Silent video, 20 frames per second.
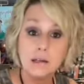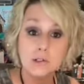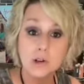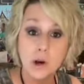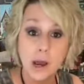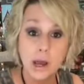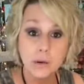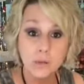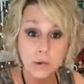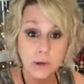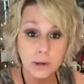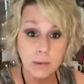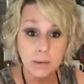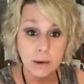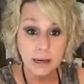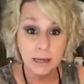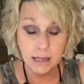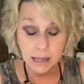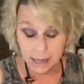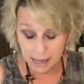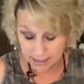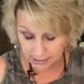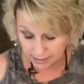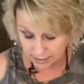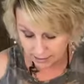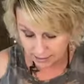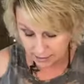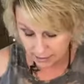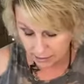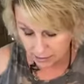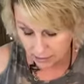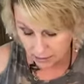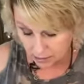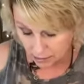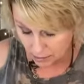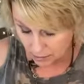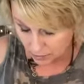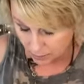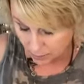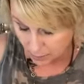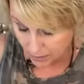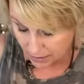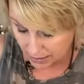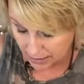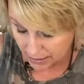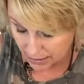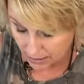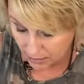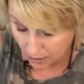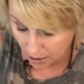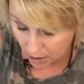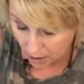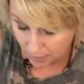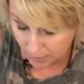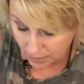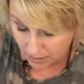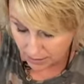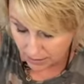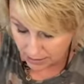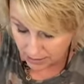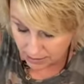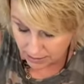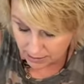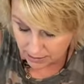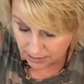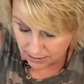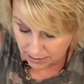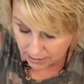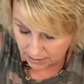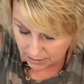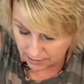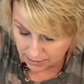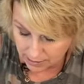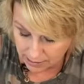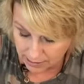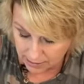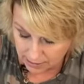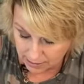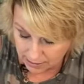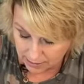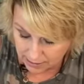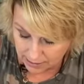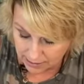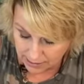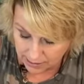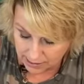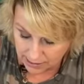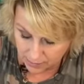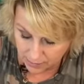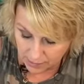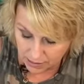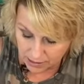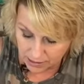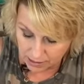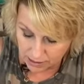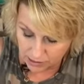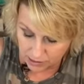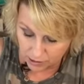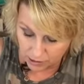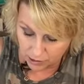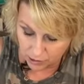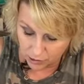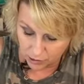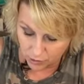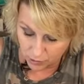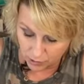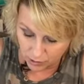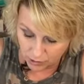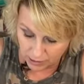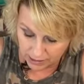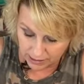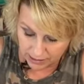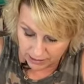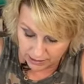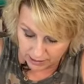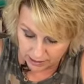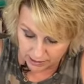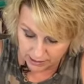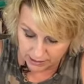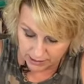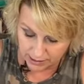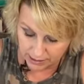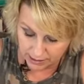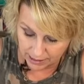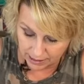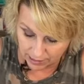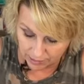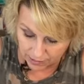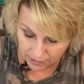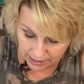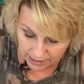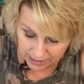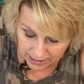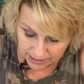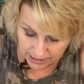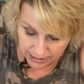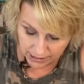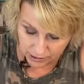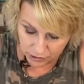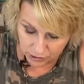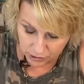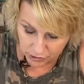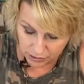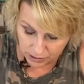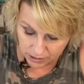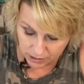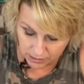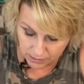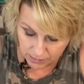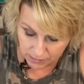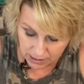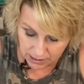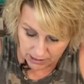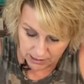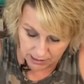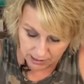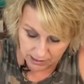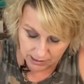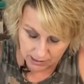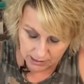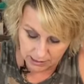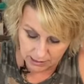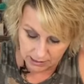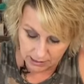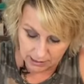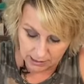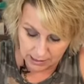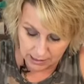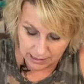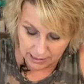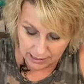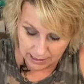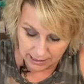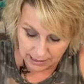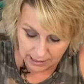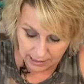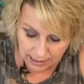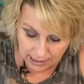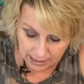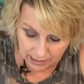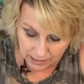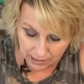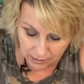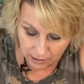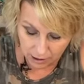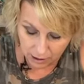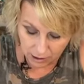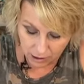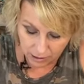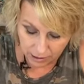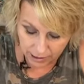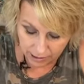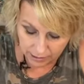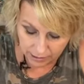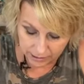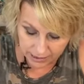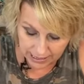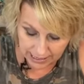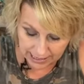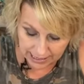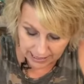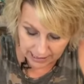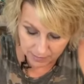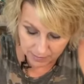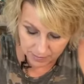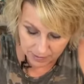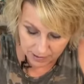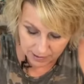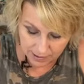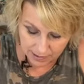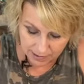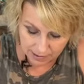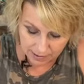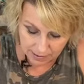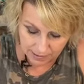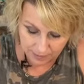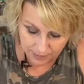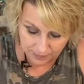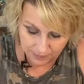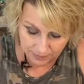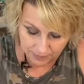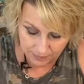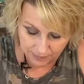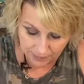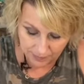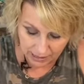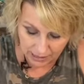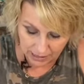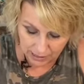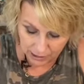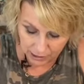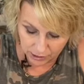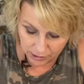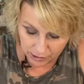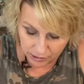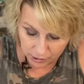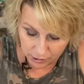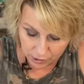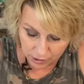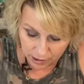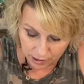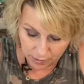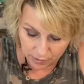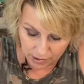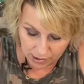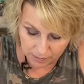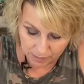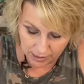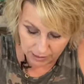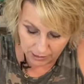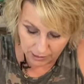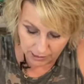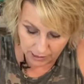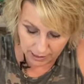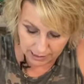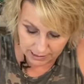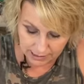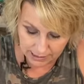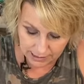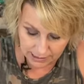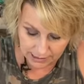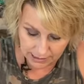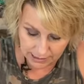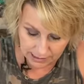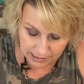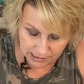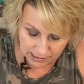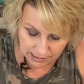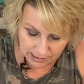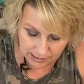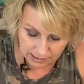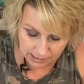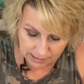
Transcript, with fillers: trying one of my classes, put it in the comments. And I'm gonna start scrolling here in a second when I get this trimmed and call out a name and you can try one of my classes.